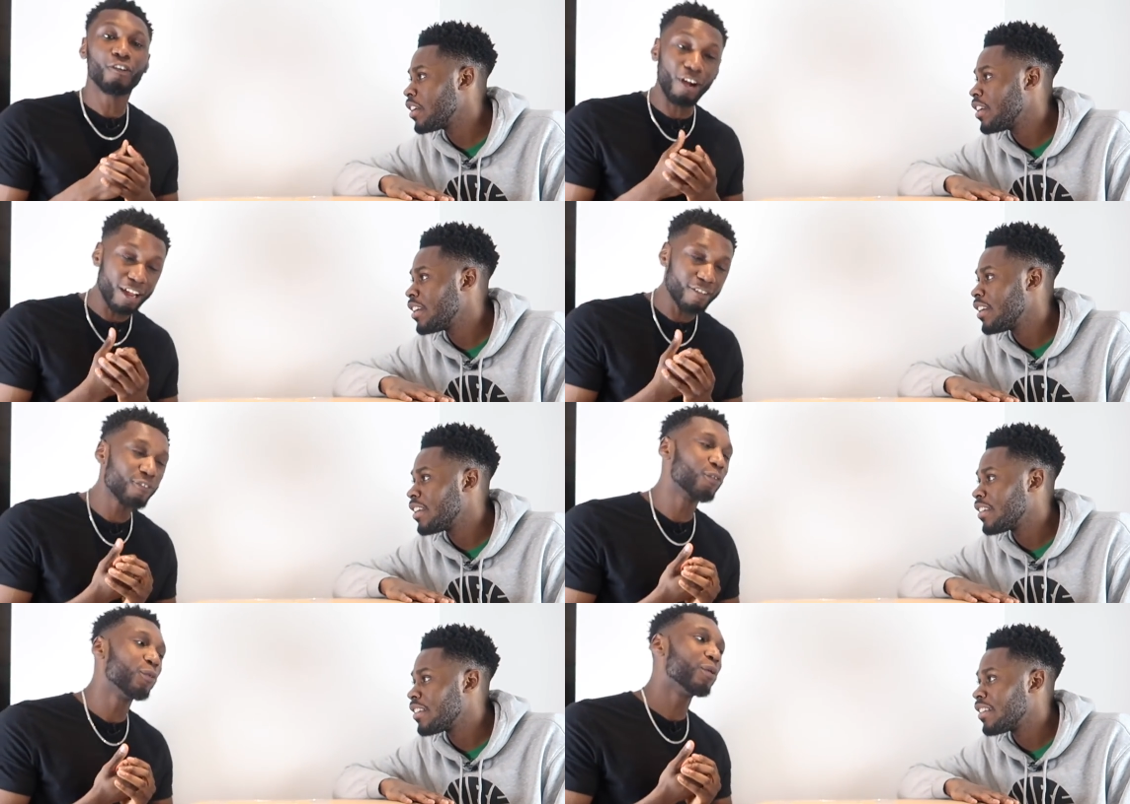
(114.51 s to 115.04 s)

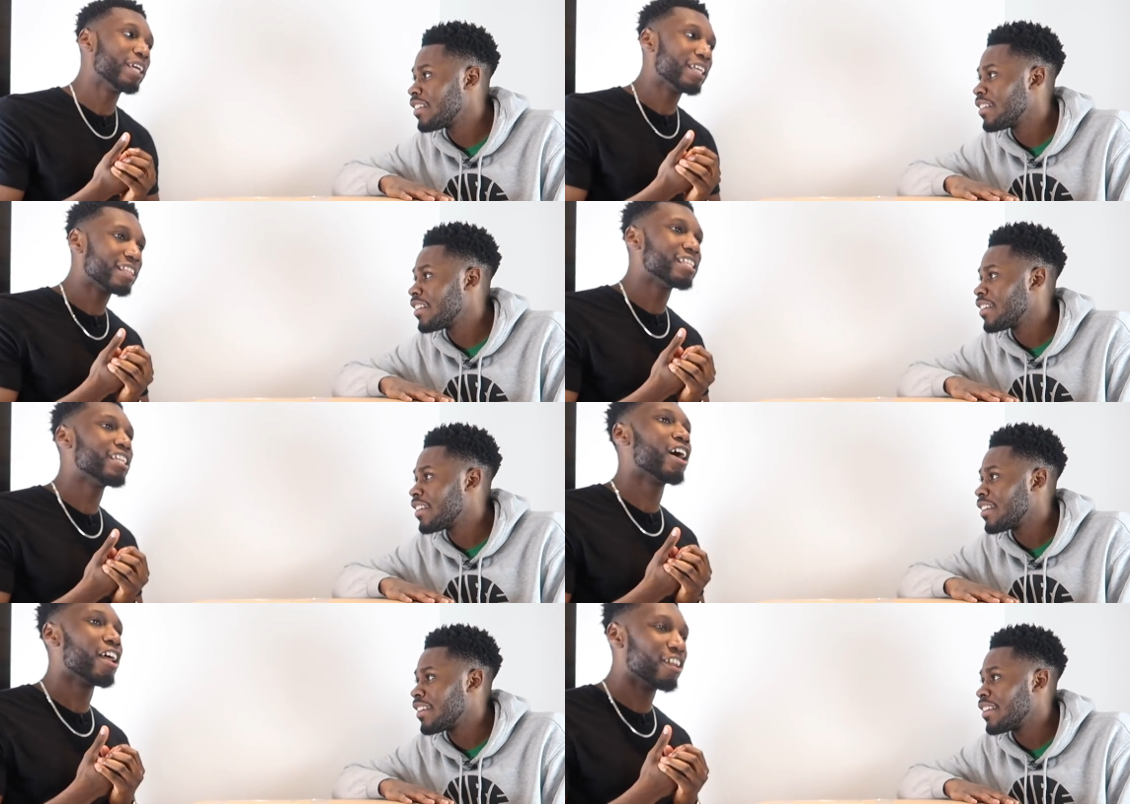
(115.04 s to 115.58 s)
Speaker 1: Grateful is
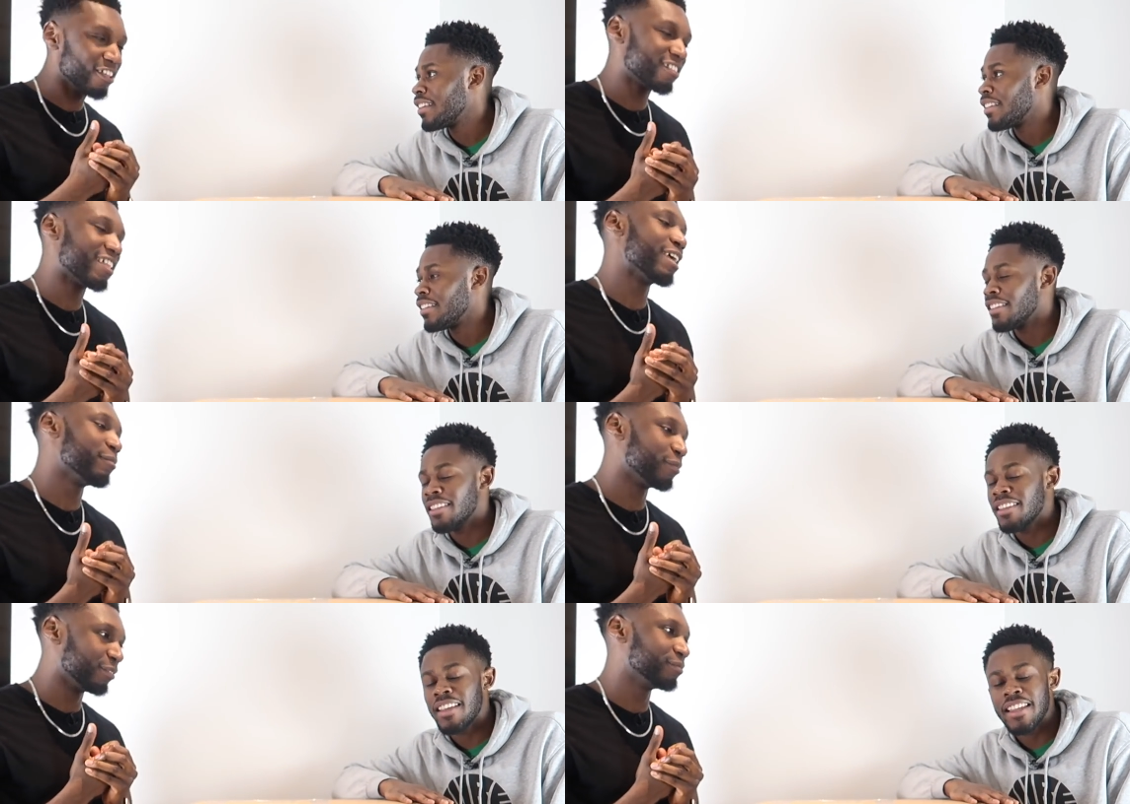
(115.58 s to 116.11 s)
an
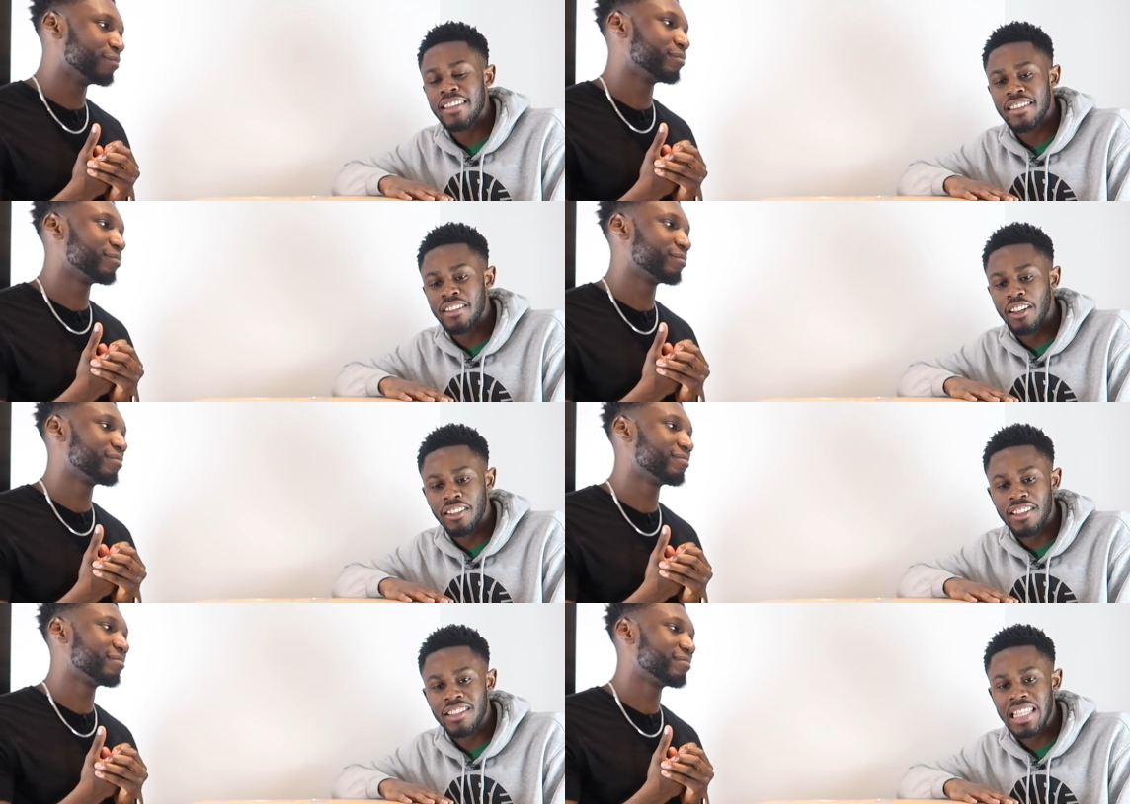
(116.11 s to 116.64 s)
understatement. It's an
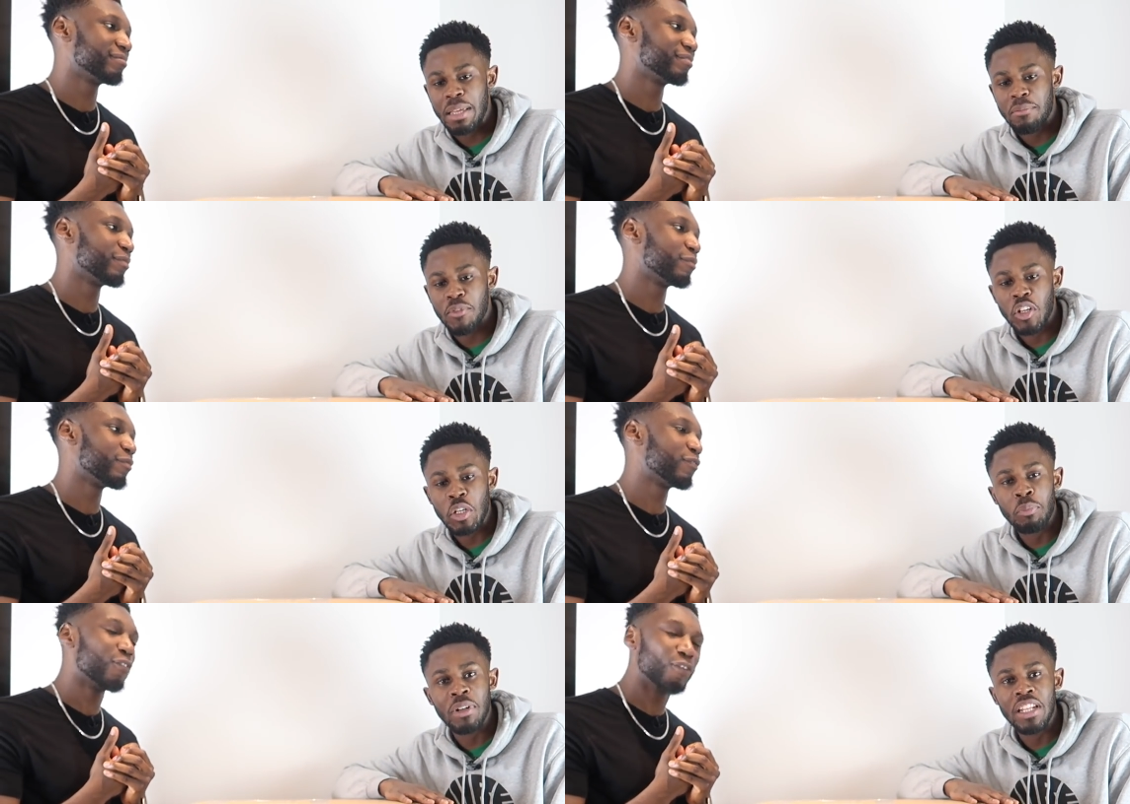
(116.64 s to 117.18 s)

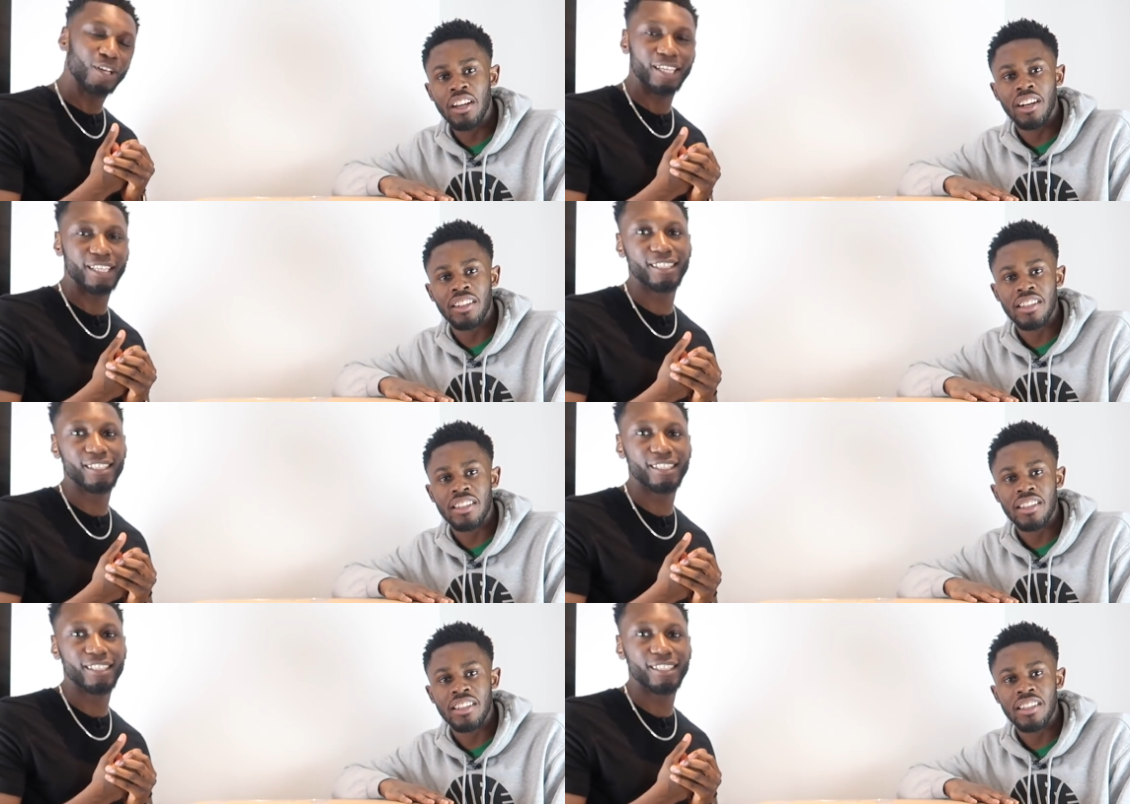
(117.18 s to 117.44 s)
understatement, complete Fully.